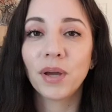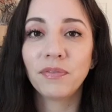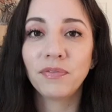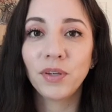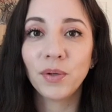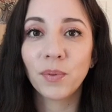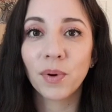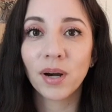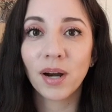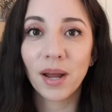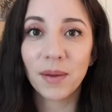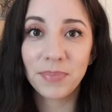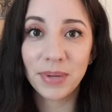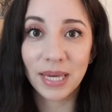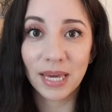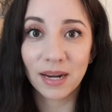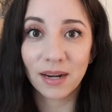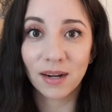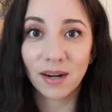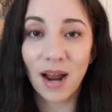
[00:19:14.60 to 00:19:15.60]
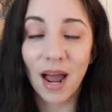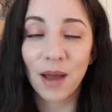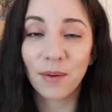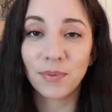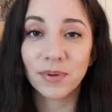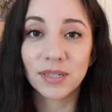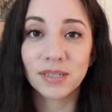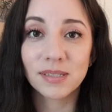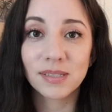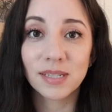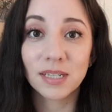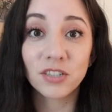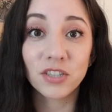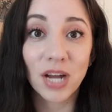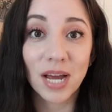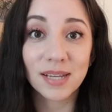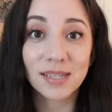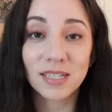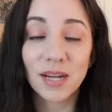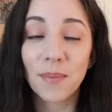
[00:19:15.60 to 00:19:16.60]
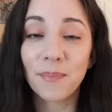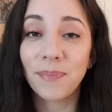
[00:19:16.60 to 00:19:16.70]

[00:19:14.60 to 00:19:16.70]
If you are a beginner, I would suggest